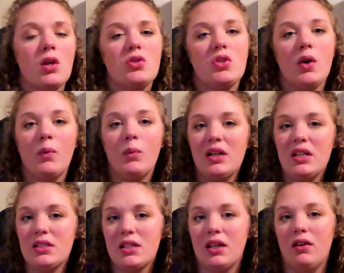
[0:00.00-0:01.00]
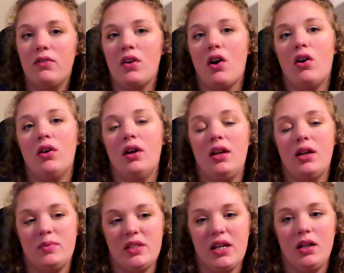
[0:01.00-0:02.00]
So I wanted to give y'all an
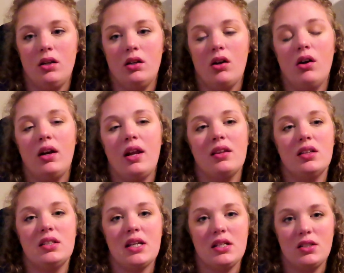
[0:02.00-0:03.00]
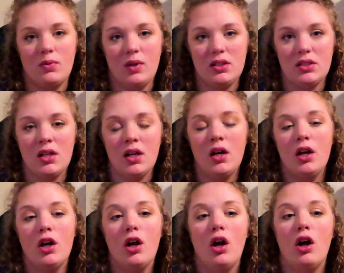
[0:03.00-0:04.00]
update on how the test went.
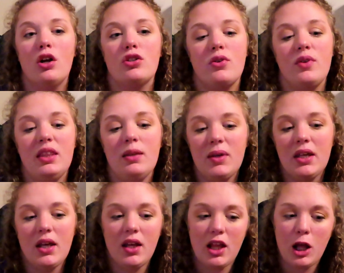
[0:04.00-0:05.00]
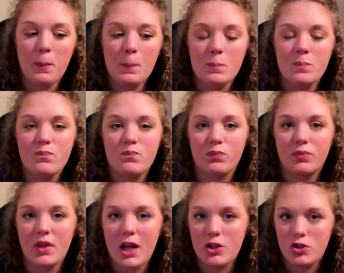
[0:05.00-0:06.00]
So in the beginning,
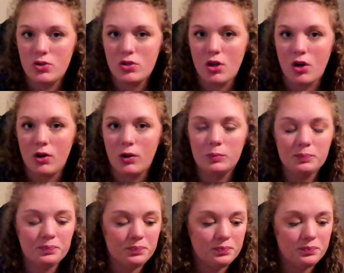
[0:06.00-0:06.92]
as you saw,